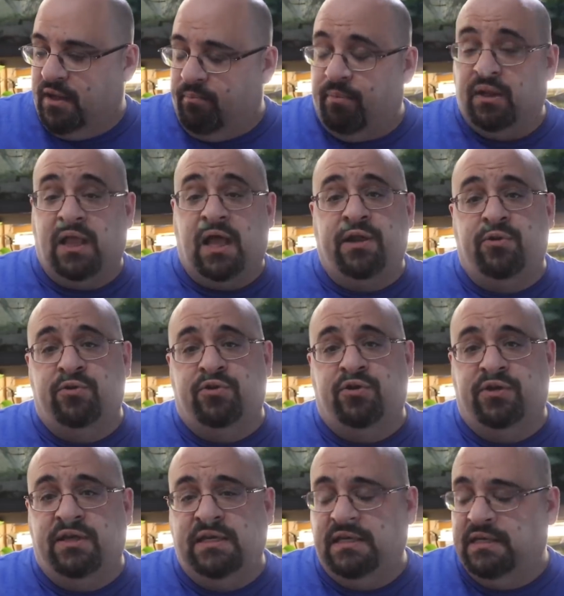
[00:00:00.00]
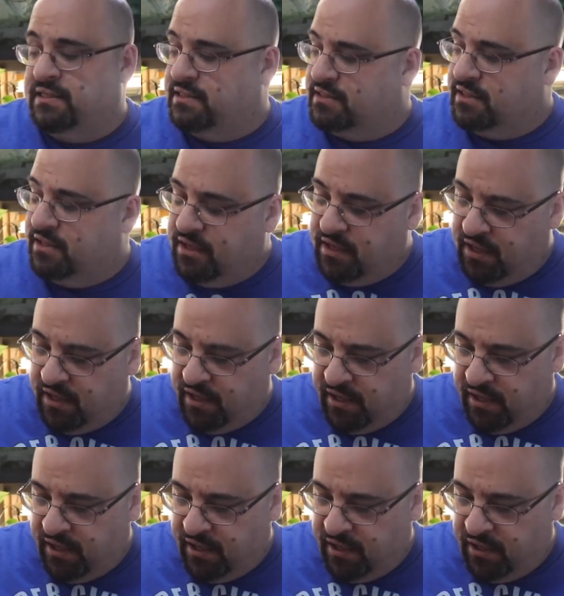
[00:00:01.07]
Milano cookies,
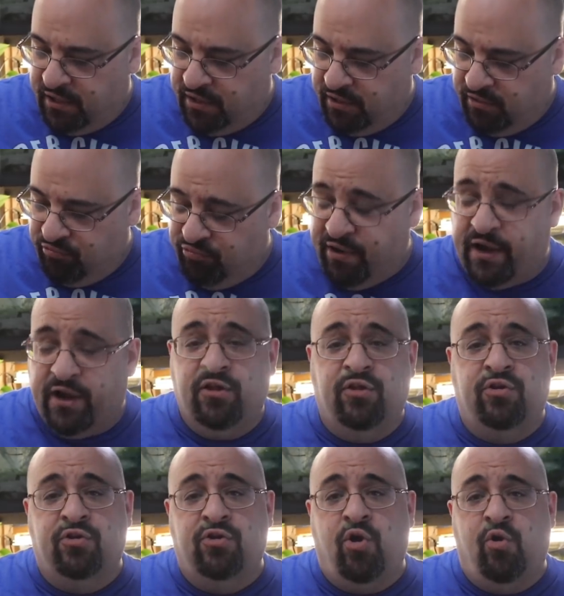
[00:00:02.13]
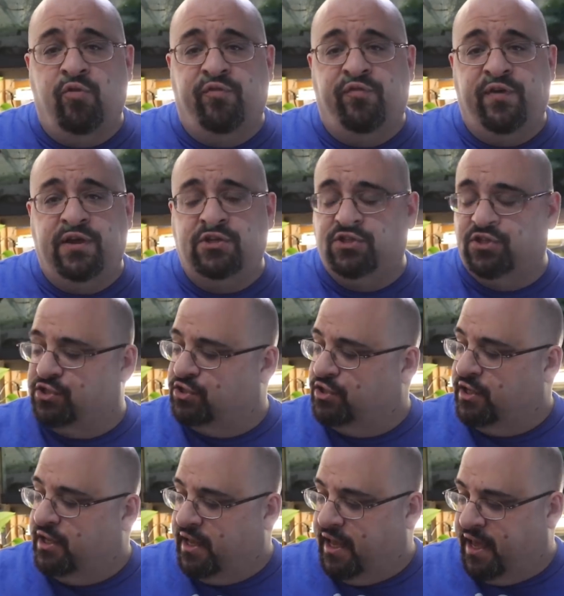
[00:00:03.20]
uh, regular goldfish
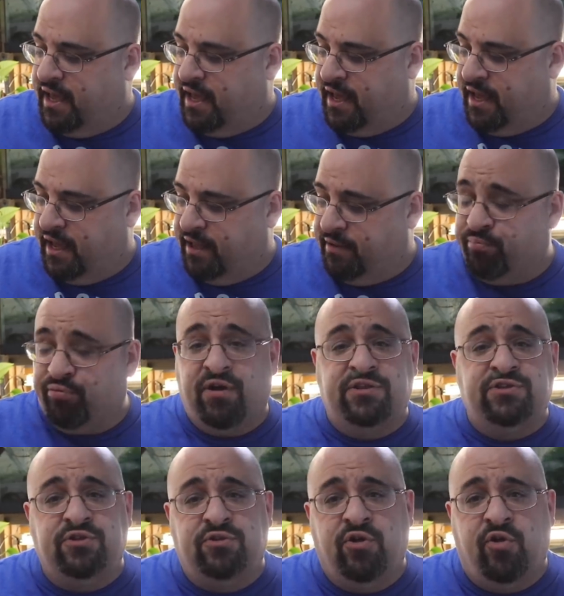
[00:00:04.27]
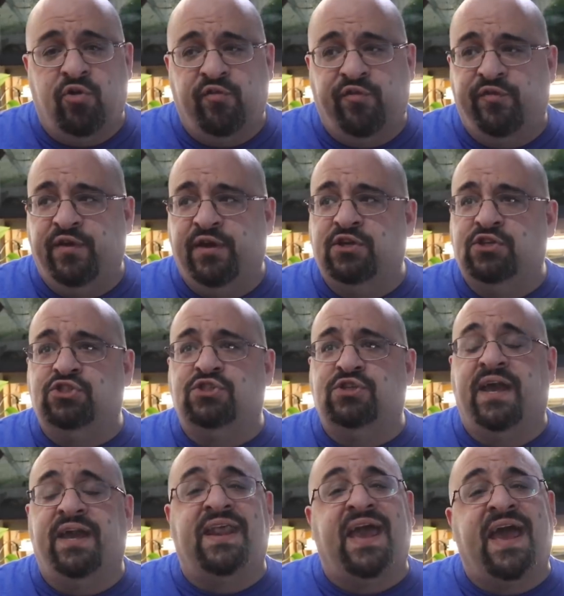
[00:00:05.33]
and pretzel goldfish
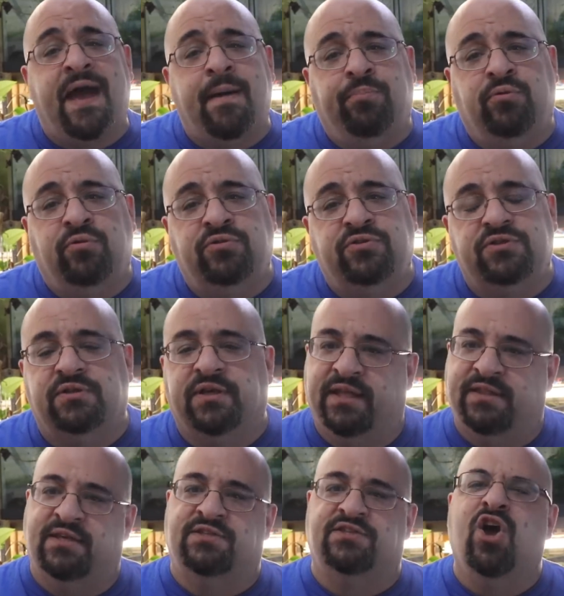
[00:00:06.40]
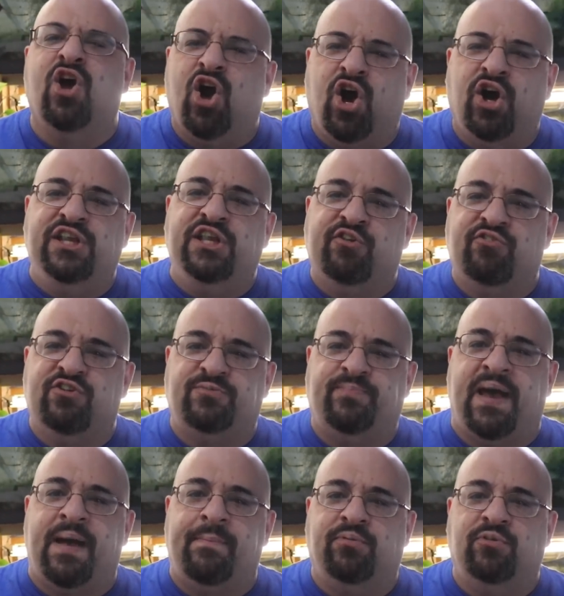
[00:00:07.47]
and apples. Get this, Honey Crisp
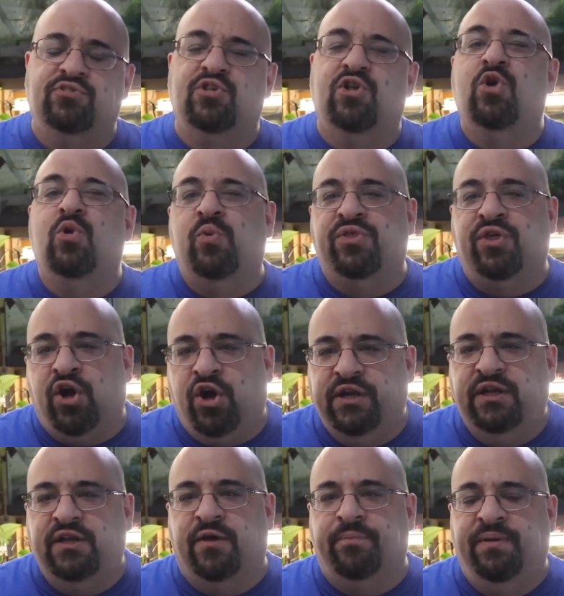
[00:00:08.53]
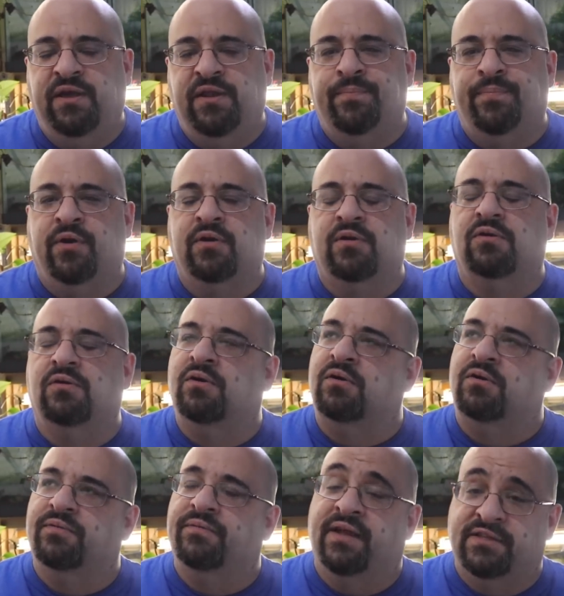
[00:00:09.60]
apples with honey nut peanut butter.
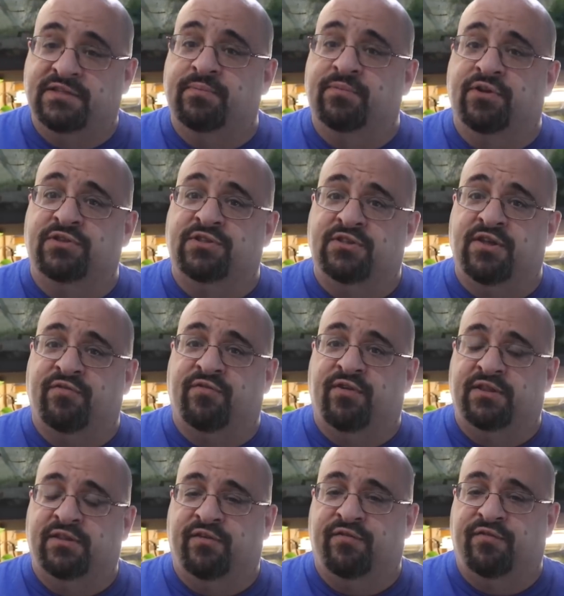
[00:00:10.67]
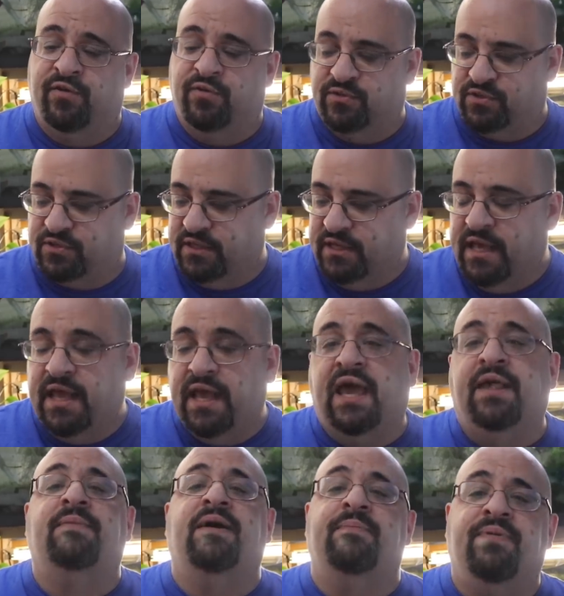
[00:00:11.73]
Oh, that's some good stuff right there, folks.
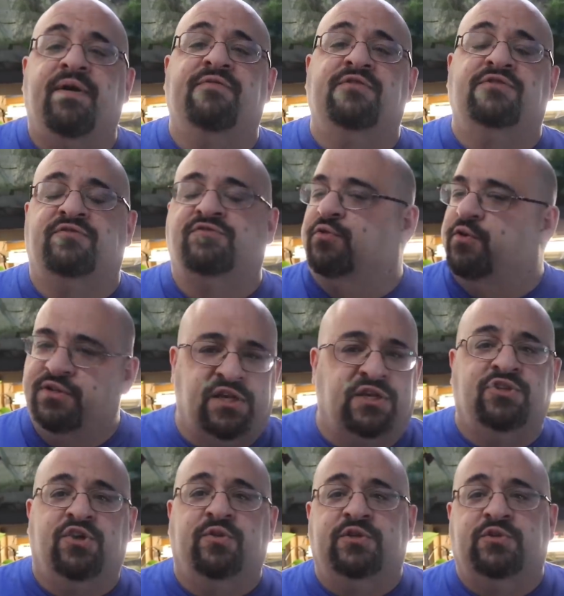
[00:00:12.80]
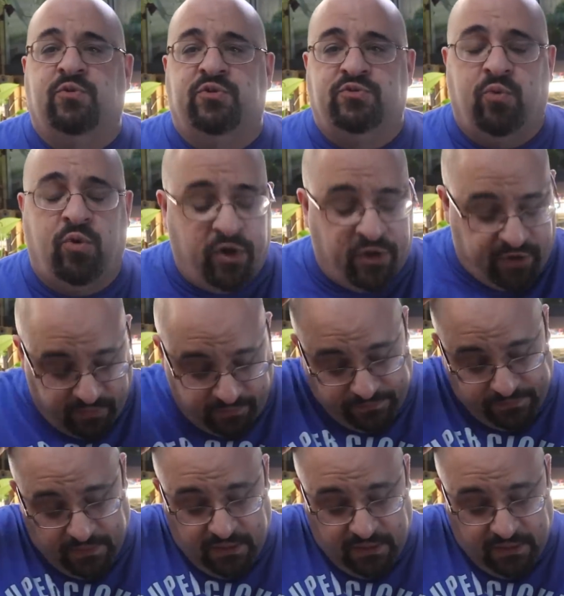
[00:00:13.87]
And my beverage of choice, as always, was water.